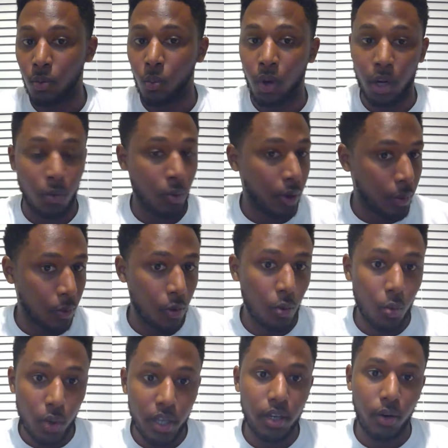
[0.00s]
one who
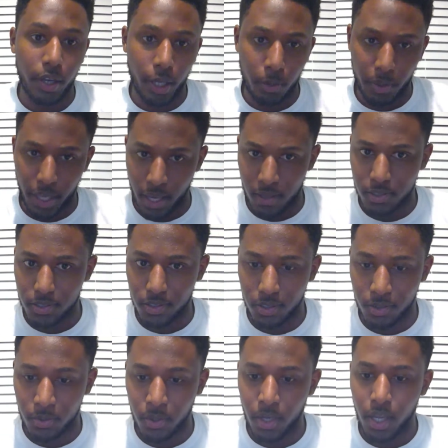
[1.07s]
will help counsel
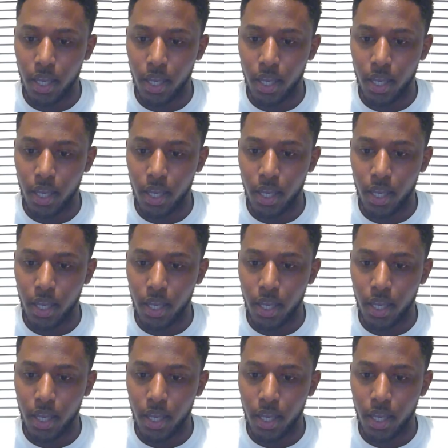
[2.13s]
you,